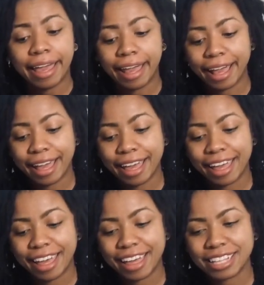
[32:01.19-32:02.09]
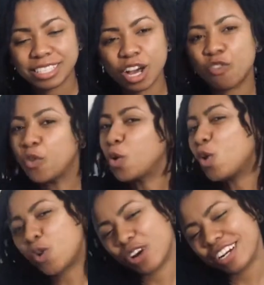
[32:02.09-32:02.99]
And of
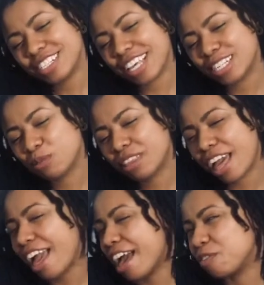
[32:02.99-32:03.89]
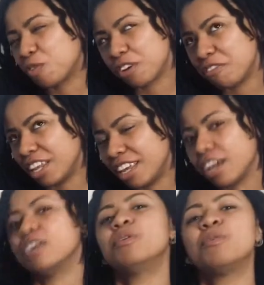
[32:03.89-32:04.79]
course, as with every
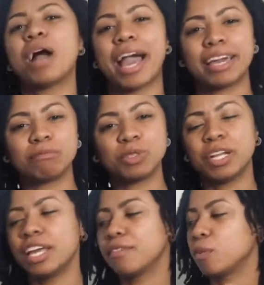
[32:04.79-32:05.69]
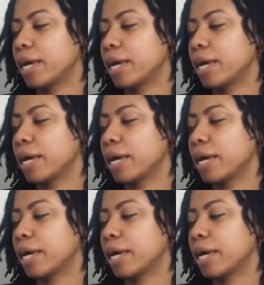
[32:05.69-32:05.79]
video, I am doing a giveaway.